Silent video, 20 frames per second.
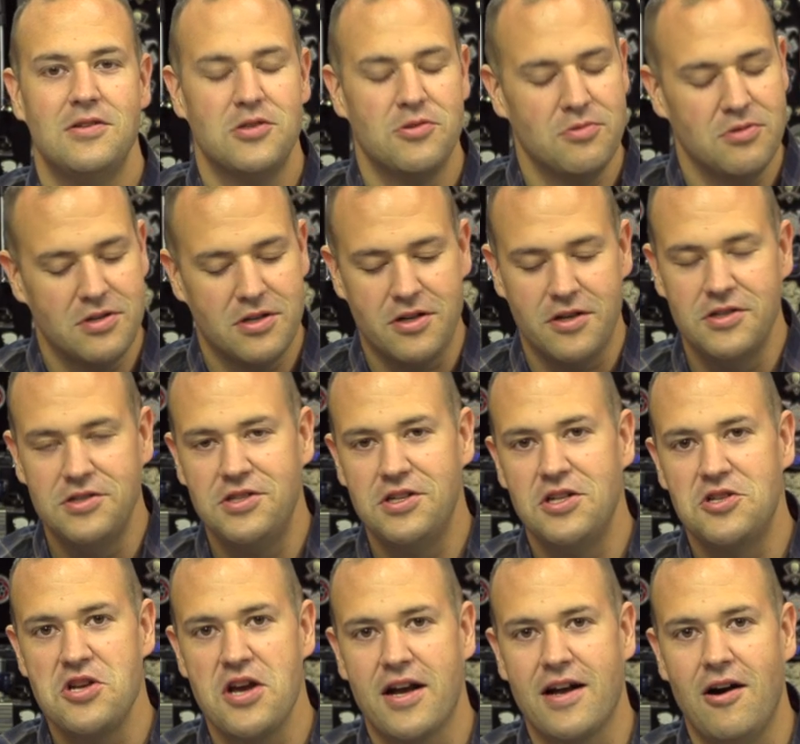Encourage you to
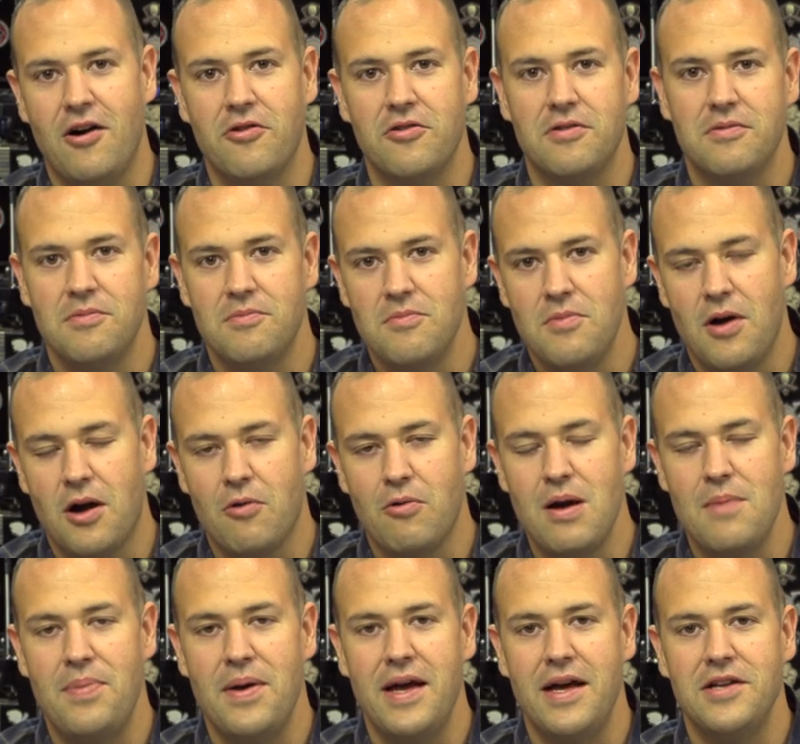check out our
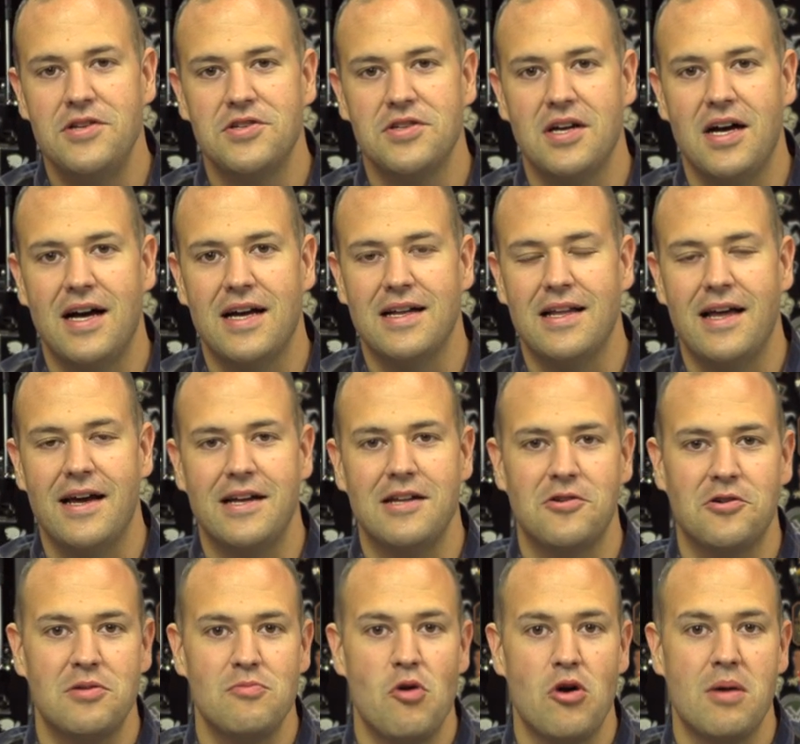webpage online,
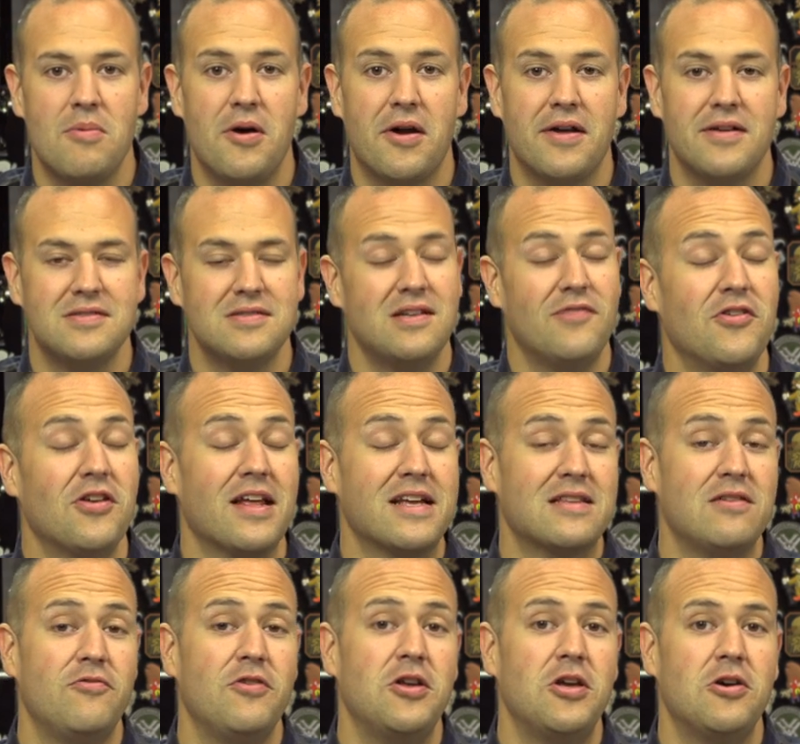learn more about us. And like
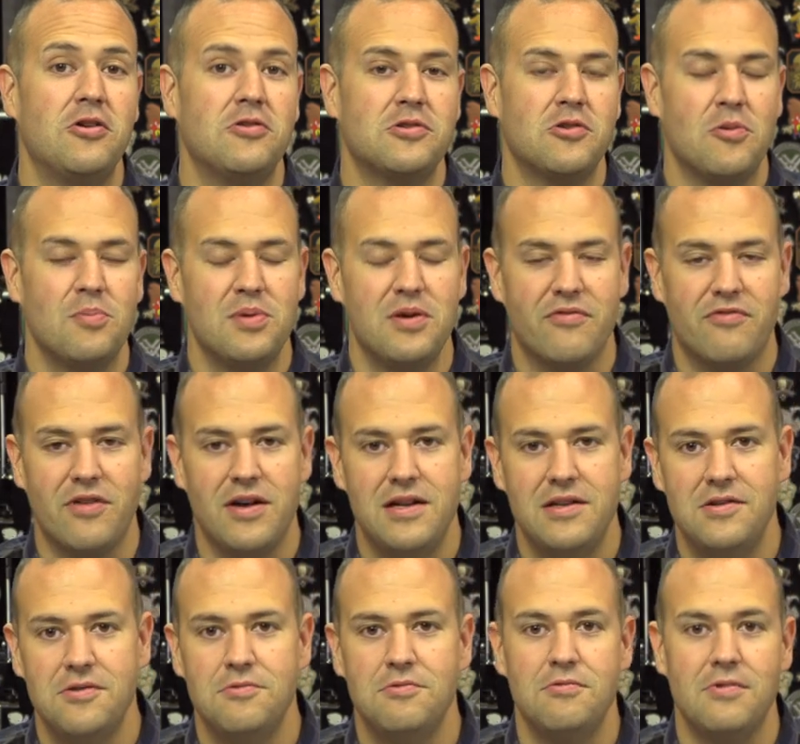the video, don't be afraid
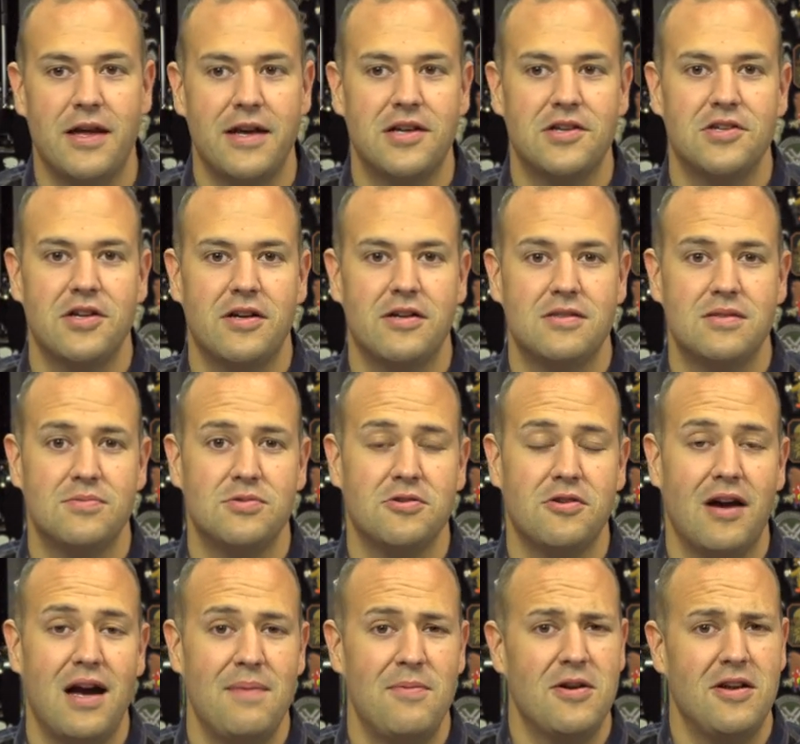to like, share, and
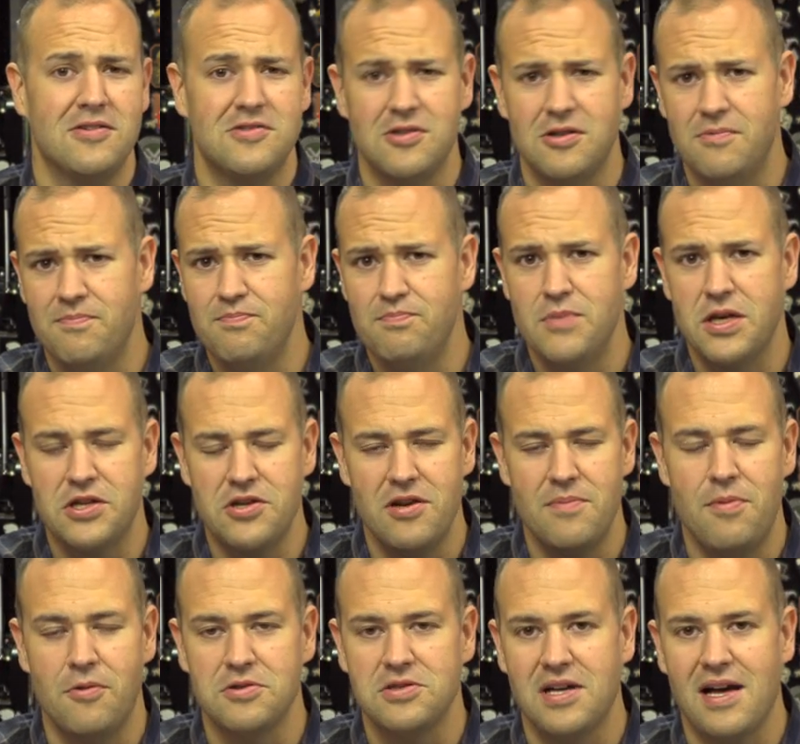subscribe. And also make sure you
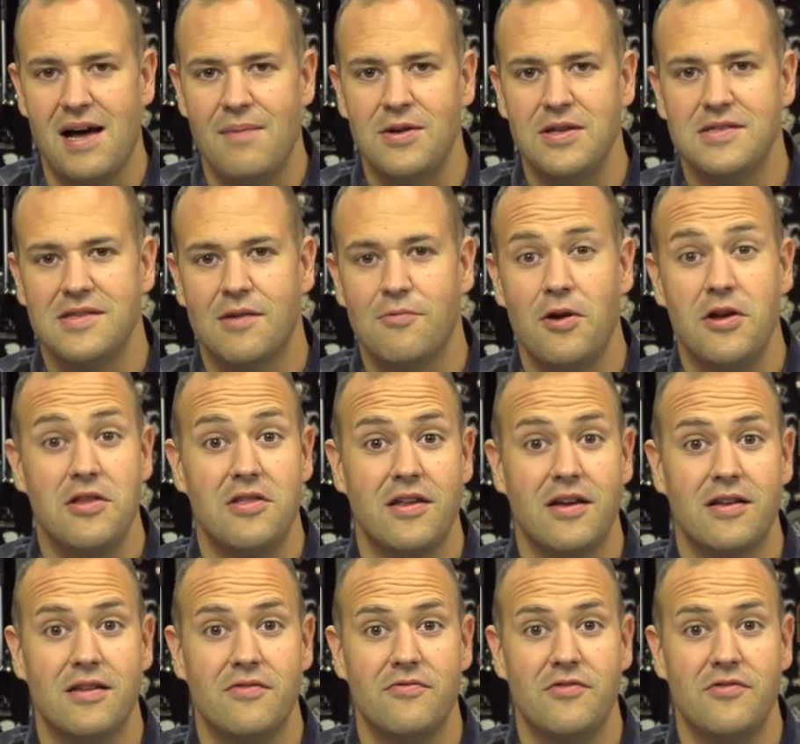post comments on what you think of the